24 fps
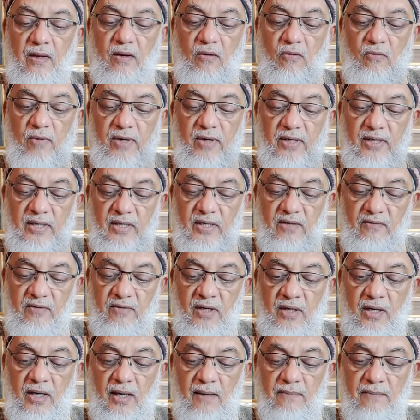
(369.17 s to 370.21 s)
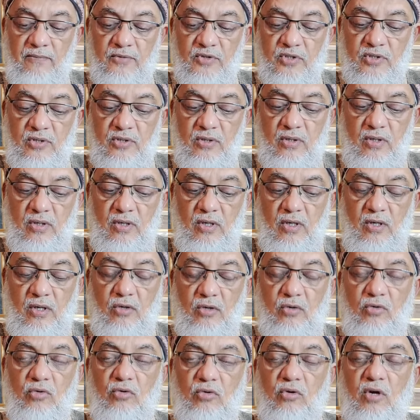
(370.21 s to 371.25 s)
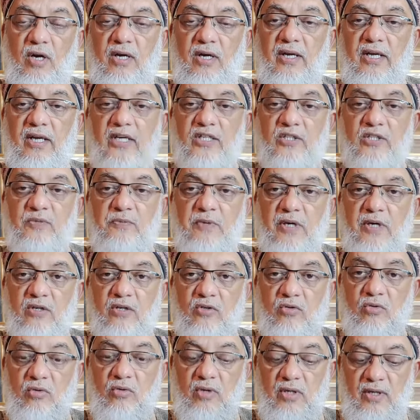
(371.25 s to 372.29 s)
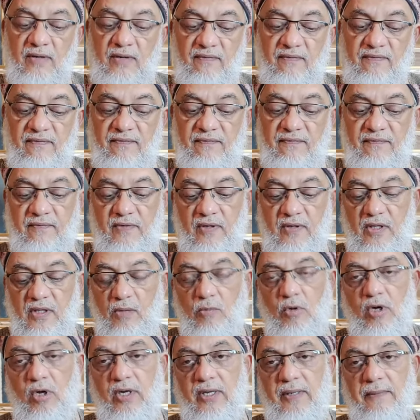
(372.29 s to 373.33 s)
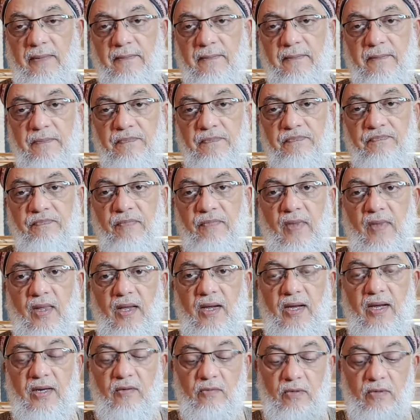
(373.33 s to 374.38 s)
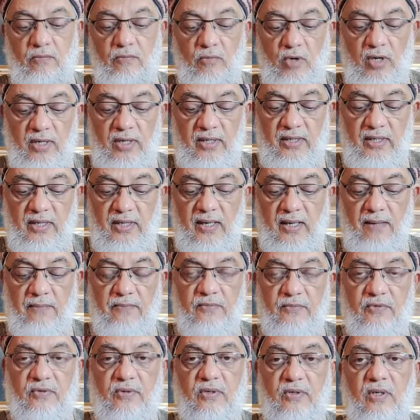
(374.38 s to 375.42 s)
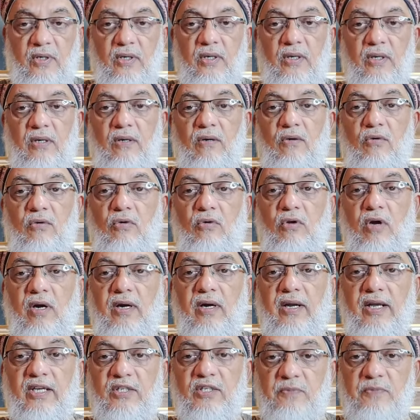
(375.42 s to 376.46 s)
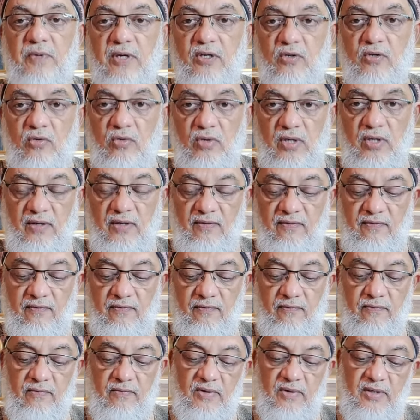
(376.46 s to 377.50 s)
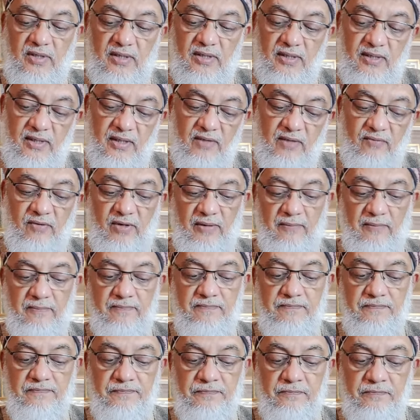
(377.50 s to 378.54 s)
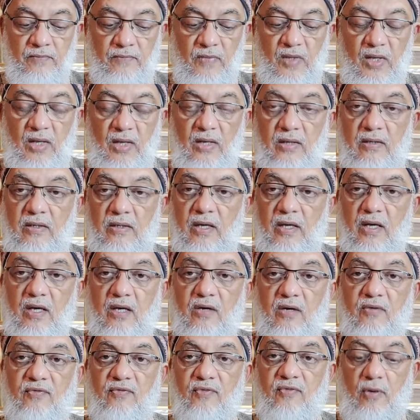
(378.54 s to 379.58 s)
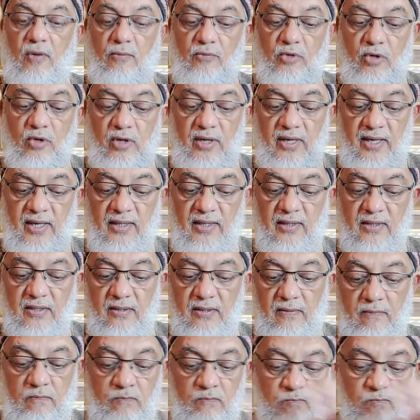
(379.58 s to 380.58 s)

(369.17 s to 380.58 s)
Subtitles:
"When evening comes, do not expect to live till the morning. And when morning comes, do not expect to live till the evening. Take from your health